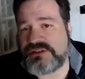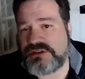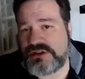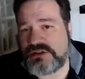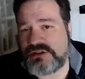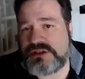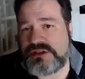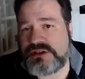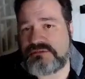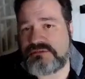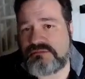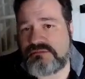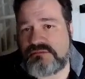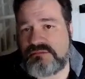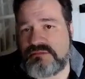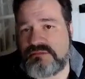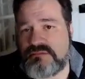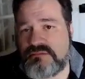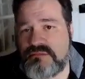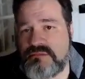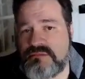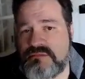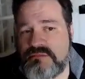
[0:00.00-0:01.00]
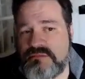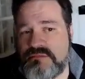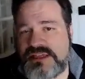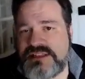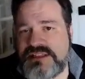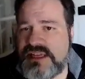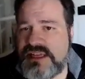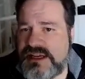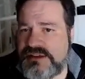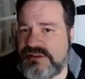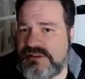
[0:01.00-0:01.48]
you're doing.
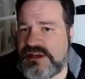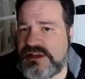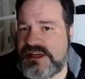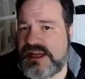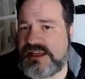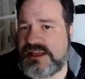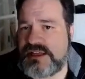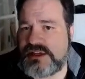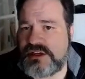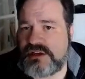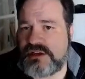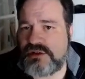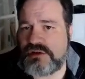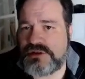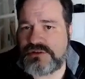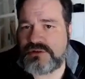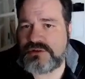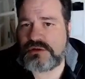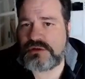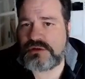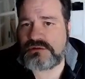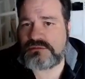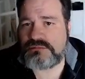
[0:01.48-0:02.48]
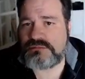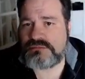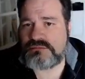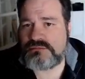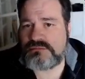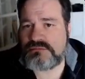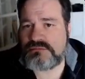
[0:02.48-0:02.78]
Is that every day that you're going to school?